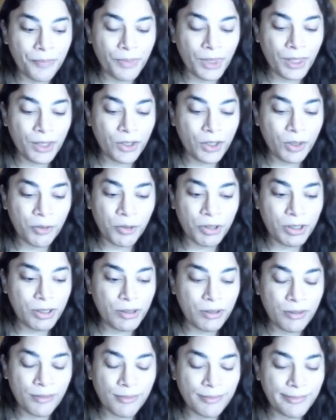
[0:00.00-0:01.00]
she
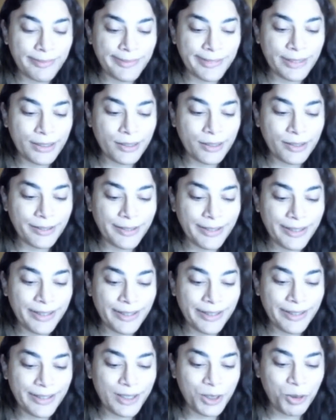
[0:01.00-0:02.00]
was
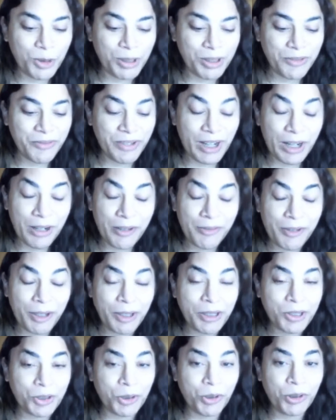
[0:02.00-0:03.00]
very, very
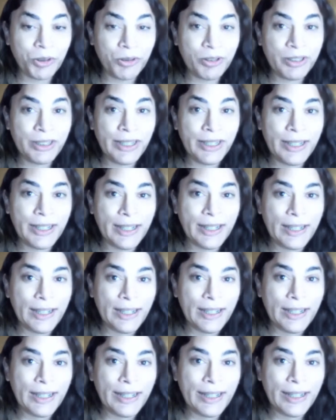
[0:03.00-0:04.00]
strong,
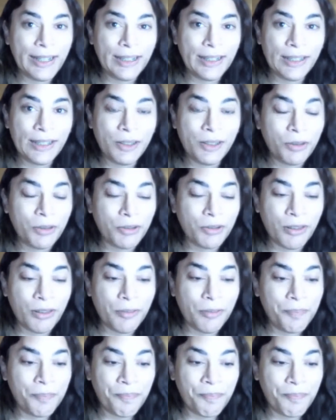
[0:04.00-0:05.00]
and it took
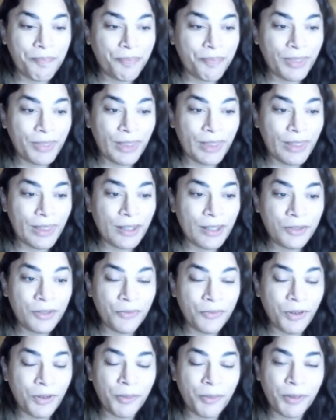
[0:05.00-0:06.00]
this
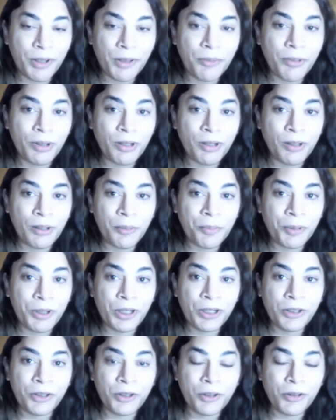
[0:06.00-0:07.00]
formidable
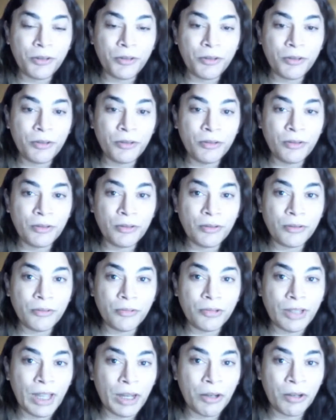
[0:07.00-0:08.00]
opponent to
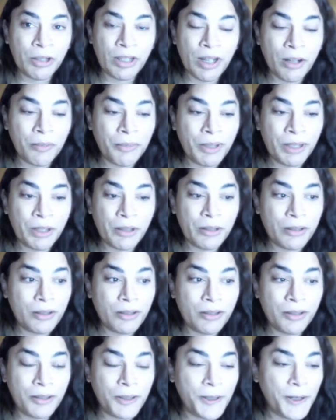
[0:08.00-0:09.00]
take her down,
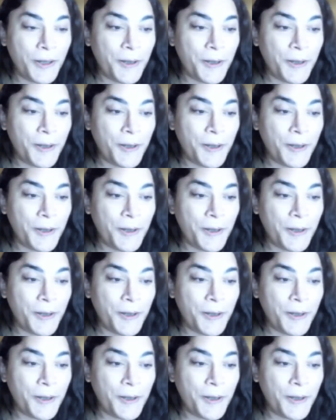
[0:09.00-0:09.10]
because